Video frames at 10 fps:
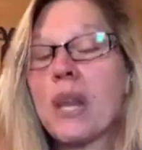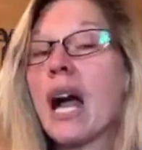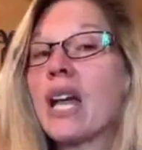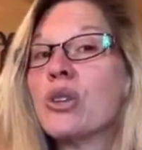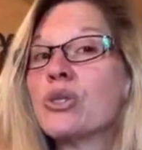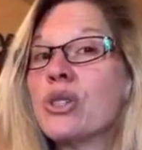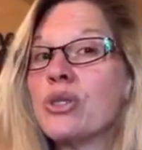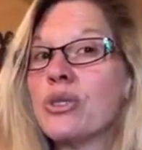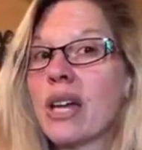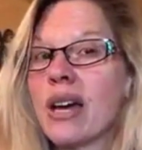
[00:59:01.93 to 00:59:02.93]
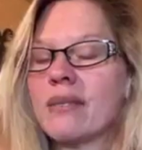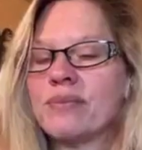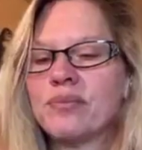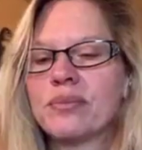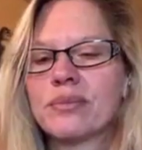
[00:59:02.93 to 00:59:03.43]
I used to do that.
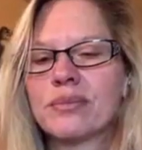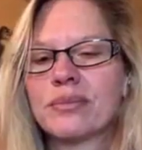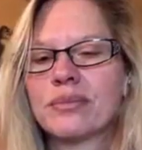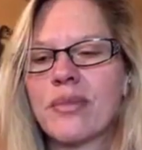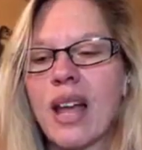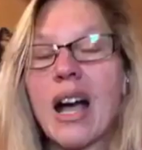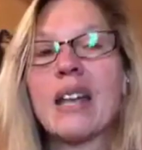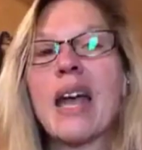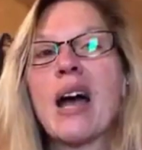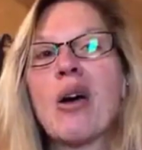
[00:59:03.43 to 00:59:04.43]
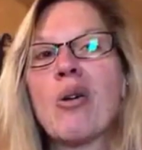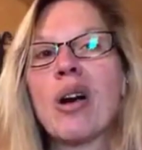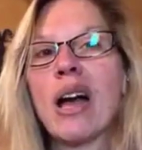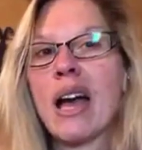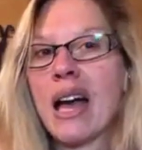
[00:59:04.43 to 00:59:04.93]
I now
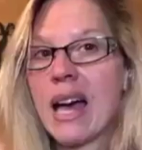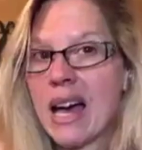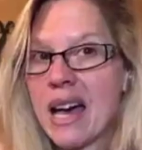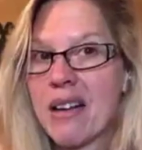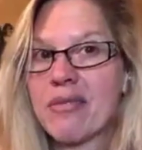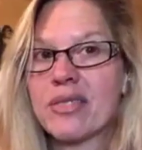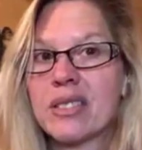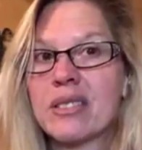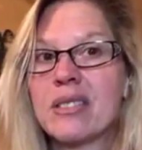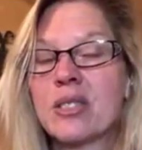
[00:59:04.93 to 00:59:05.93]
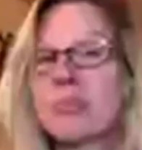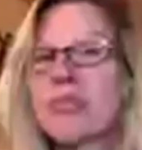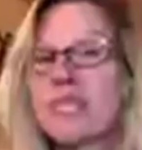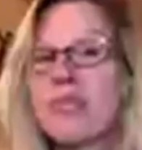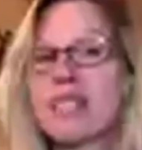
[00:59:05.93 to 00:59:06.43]
have
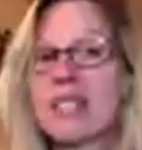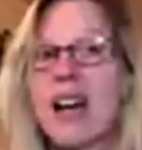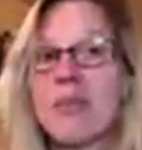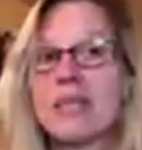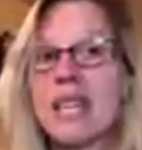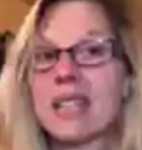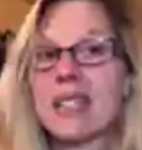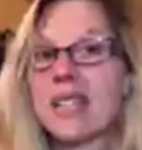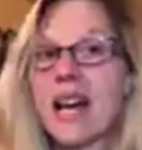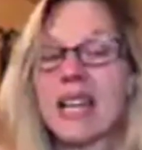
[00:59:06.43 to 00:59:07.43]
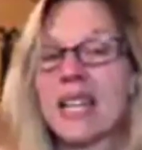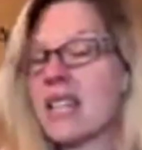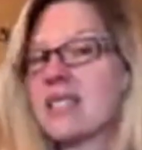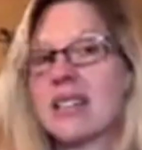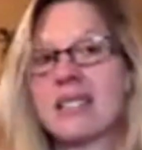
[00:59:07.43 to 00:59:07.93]
specific time set aside, and
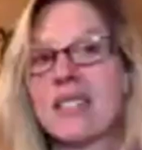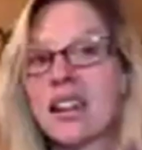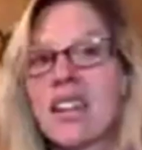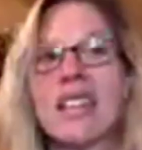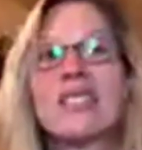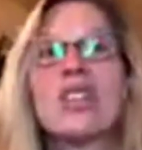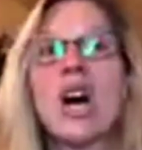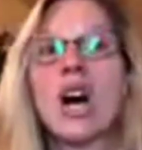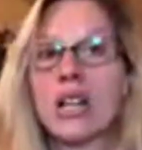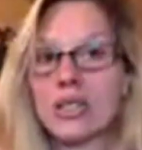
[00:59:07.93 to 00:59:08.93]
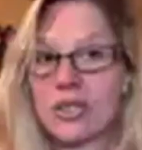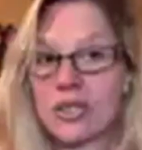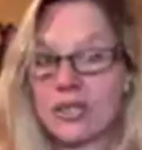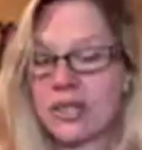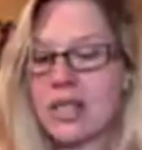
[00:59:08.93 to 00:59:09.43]
that does not get
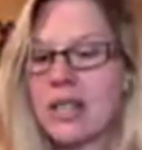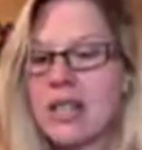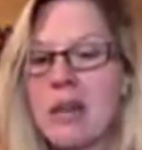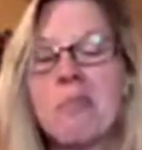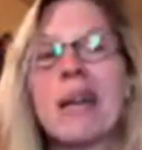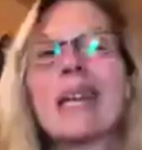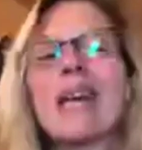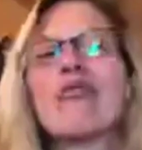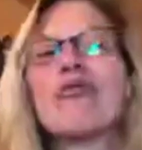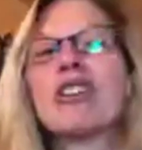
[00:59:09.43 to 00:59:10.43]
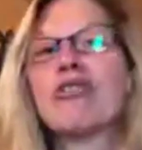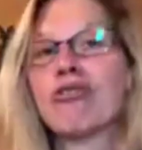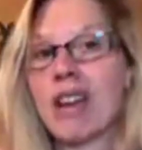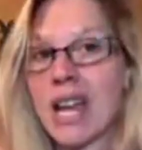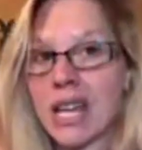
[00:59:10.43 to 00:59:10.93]
touched. It might get
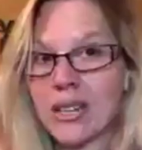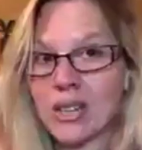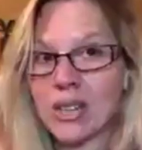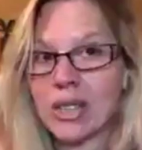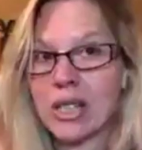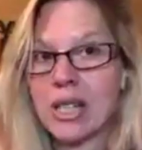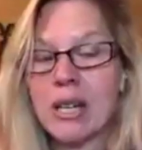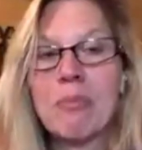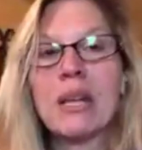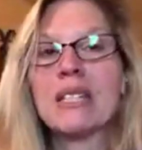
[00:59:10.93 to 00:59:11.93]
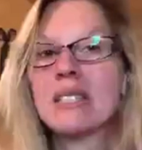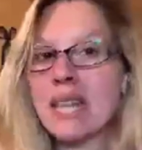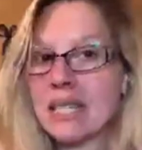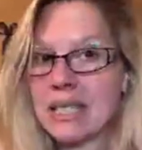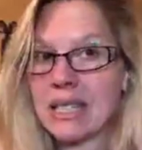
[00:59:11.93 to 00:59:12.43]
rearranged, but it
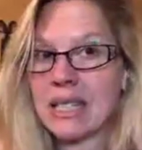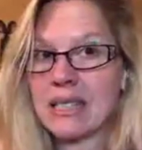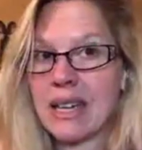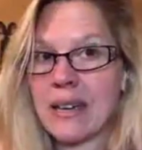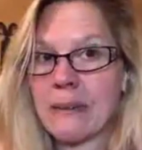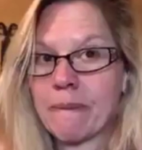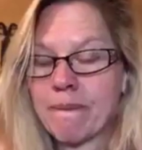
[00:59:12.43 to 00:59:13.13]
stays in the day.